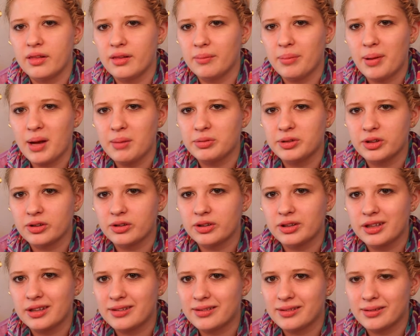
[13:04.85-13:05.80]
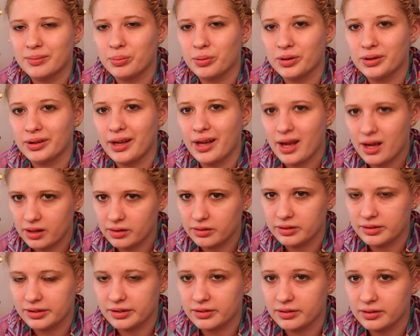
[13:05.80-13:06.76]
Popsugar needs to put
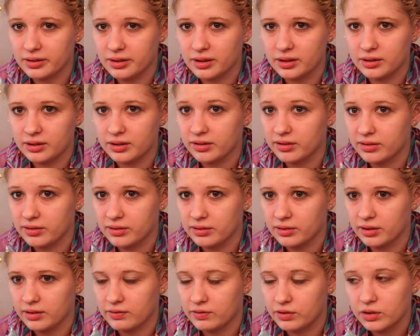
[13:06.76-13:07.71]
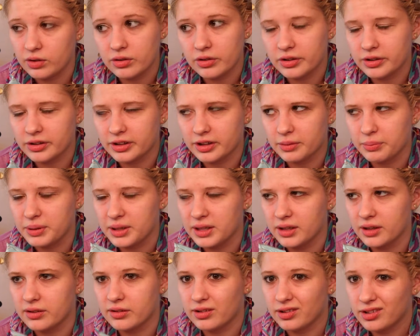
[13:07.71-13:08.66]
allergies in there because if you're allergic to
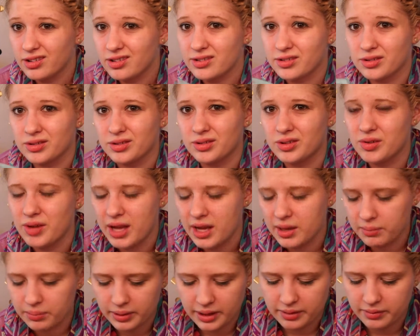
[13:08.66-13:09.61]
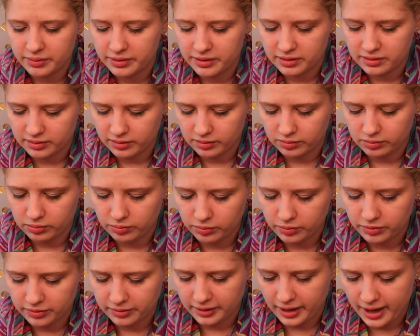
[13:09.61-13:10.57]
peanuts, you're screwed. You can't play with this
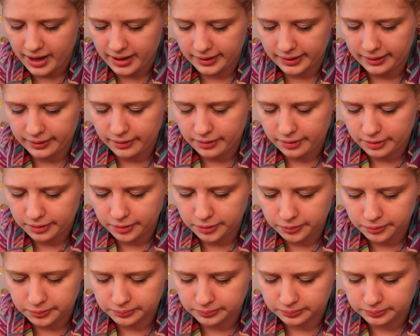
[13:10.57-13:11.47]
cool snack, you know?